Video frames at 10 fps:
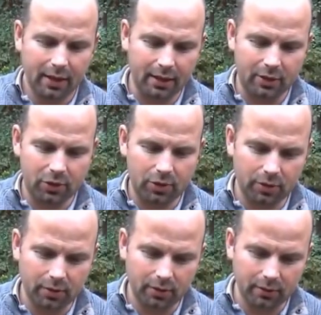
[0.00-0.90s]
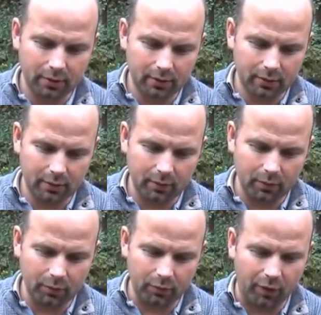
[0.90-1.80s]
It's just
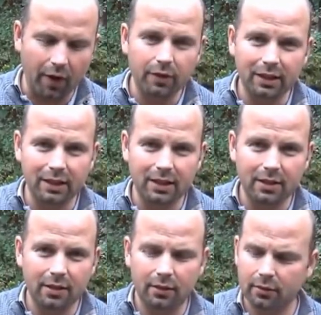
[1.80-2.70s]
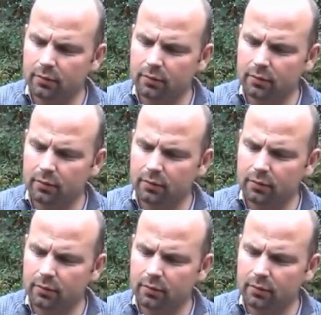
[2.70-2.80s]
very easy.